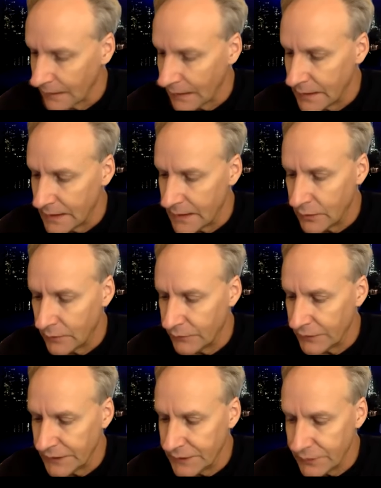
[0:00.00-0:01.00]
Now,
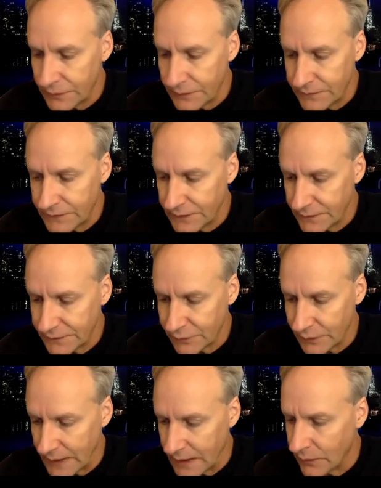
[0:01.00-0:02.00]
hopefully you can figure this
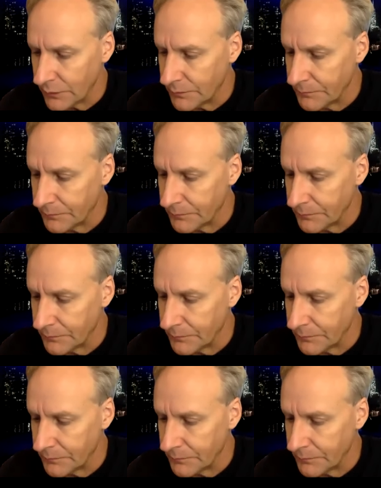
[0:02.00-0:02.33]
one out.